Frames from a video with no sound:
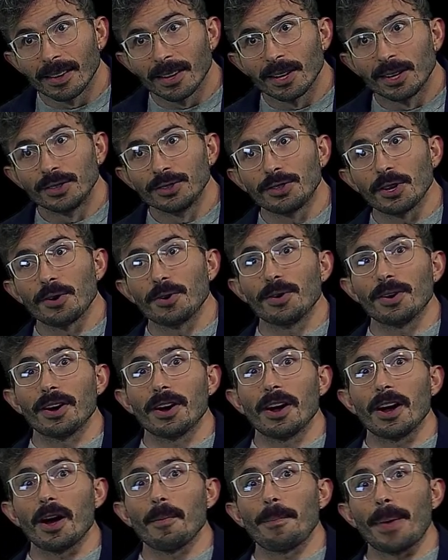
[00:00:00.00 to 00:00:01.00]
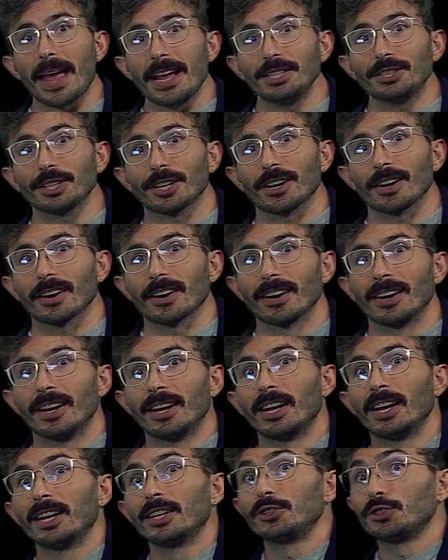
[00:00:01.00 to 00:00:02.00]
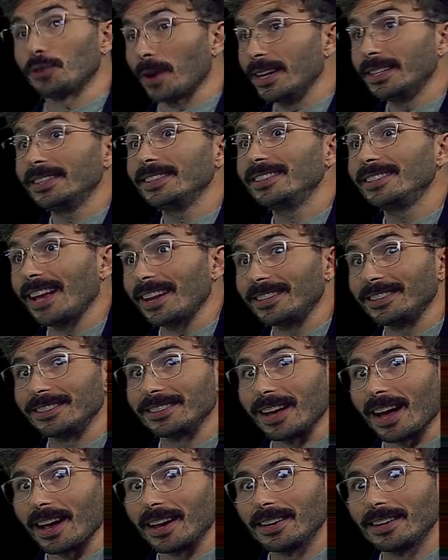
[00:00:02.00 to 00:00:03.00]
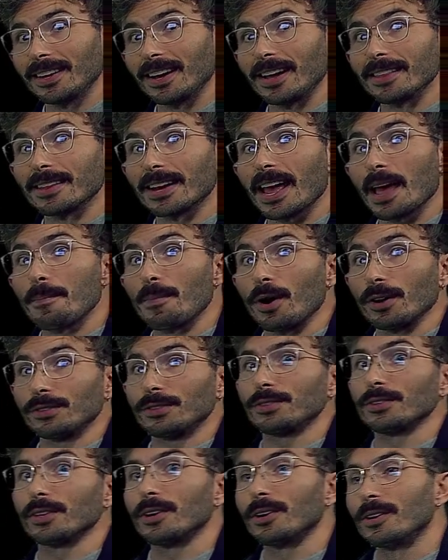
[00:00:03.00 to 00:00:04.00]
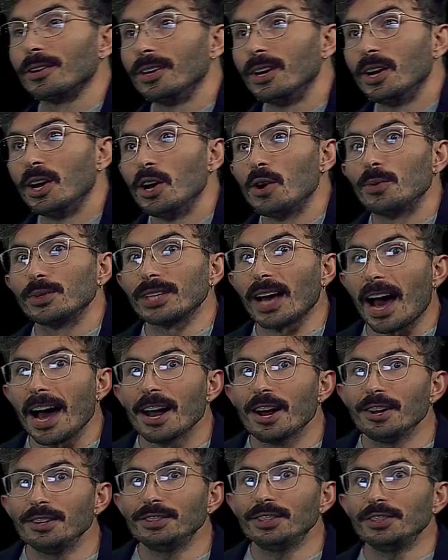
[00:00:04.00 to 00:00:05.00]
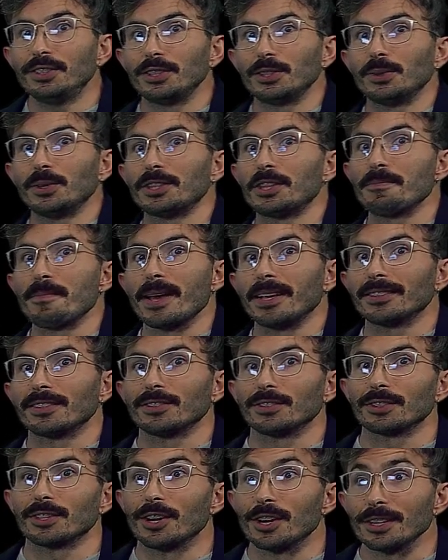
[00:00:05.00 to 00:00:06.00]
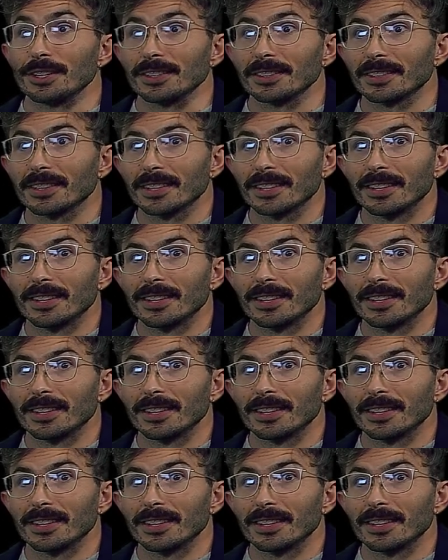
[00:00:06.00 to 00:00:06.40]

So a painter trained in set design, Andrea Pozzo, was hired to do what the masons couldn't.